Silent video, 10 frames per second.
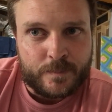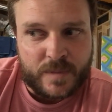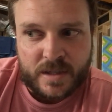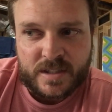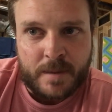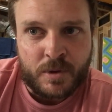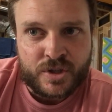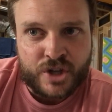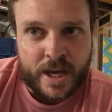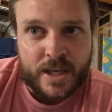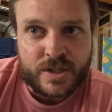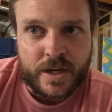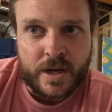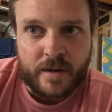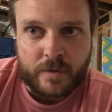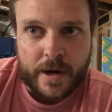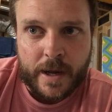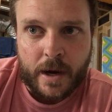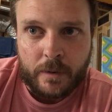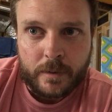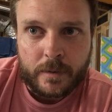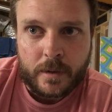the stimulus check isn't enough right now.